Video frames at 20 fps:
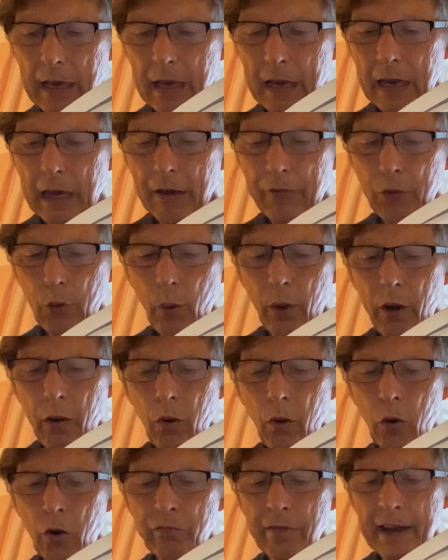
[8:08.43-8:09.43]
If you are
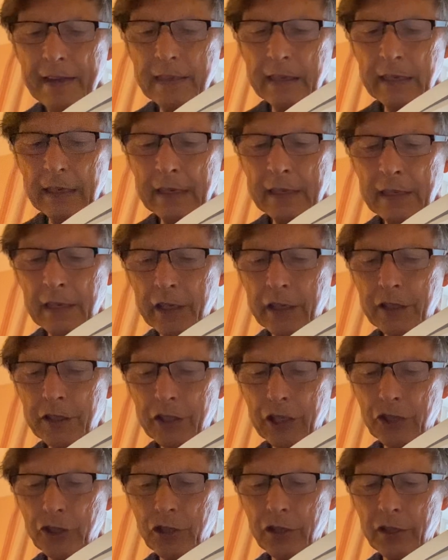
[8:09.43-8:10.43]
already in a
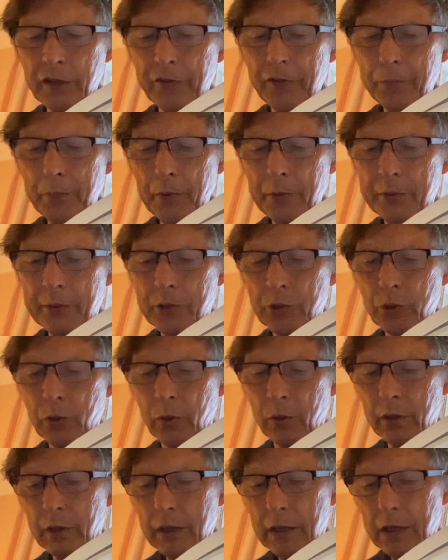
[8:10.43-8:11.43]
condition of
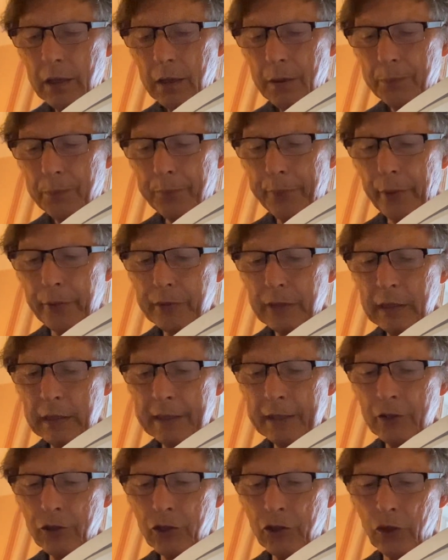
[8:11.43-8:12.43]
spiritual
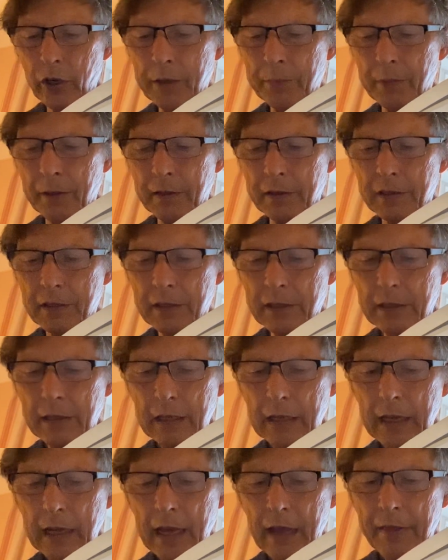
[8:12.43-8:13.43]
bodily enjoyment,
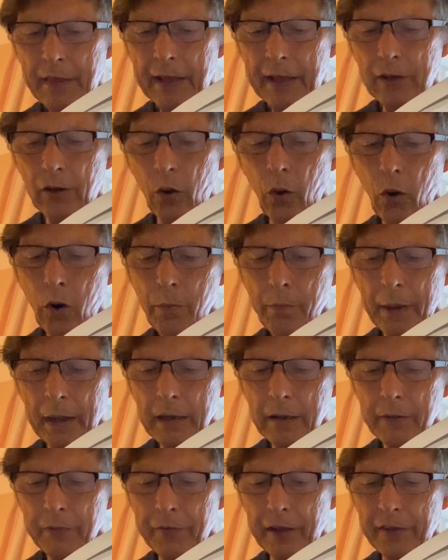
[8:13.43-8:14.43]
then all
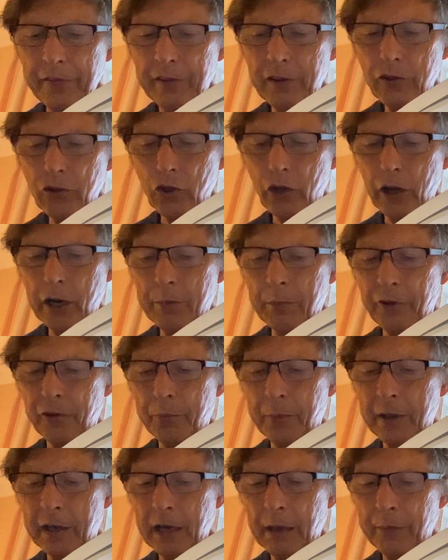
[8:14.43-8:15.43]
manifest enjoyments
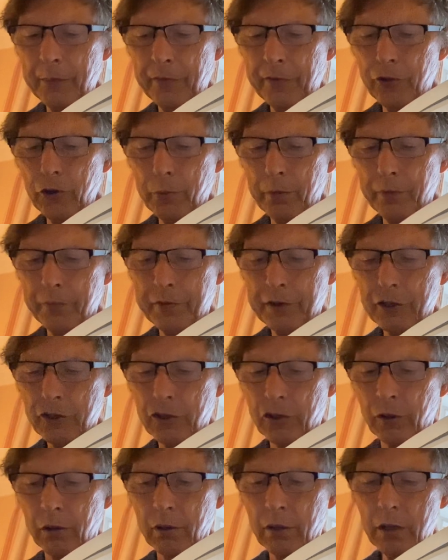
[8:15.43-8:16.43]
become
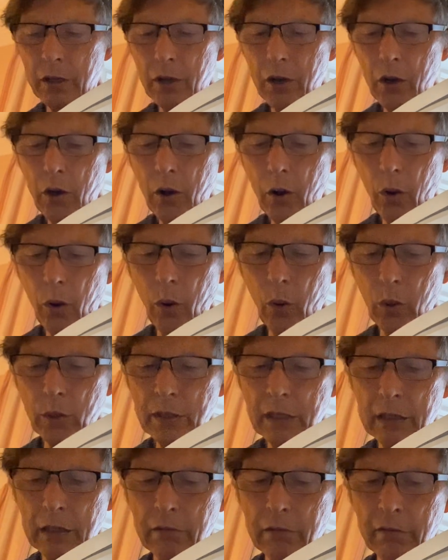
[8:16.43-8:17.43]
superficial,
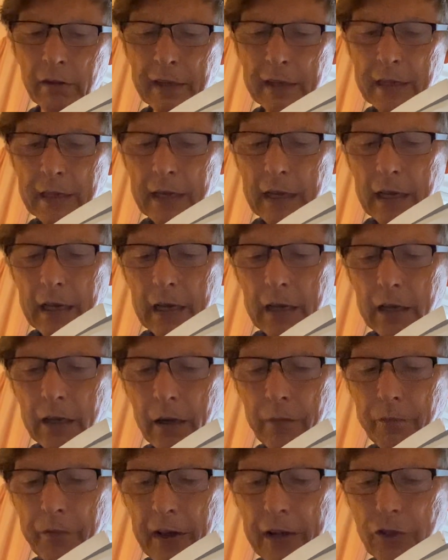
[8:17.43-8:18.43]
ordinary,
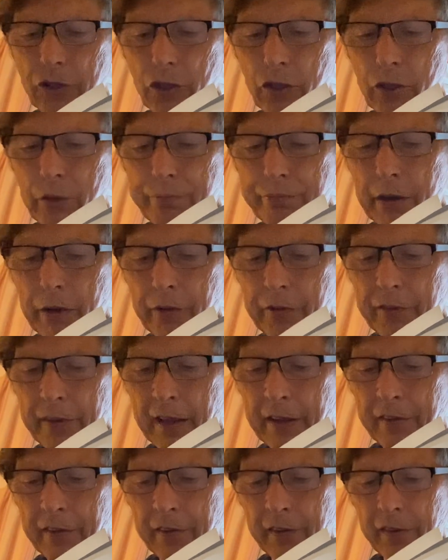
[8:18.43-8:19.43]
conventional
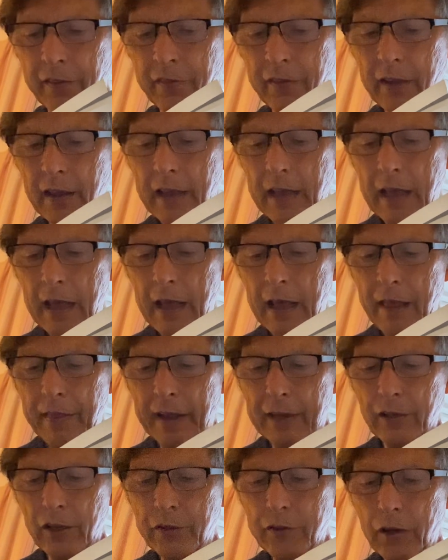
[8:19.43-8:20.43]
processes
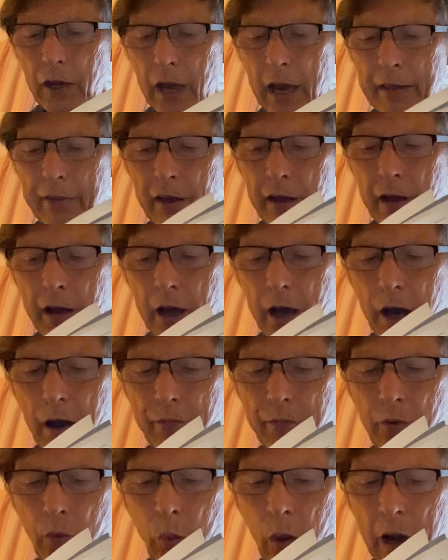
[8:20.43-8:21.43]
that are neither
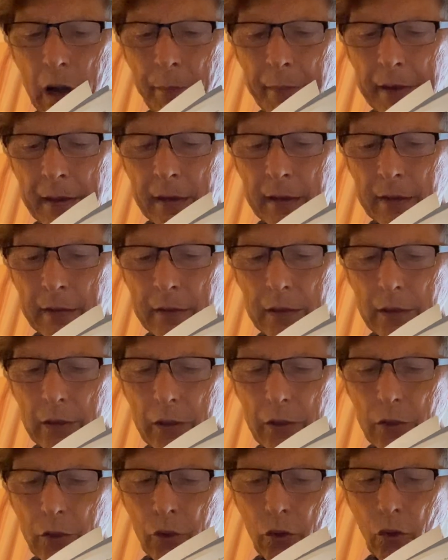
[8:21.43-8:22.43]
overwhelming
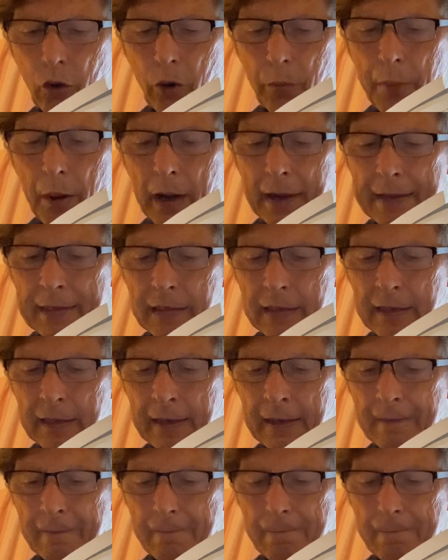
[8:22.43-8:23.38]
nor binding.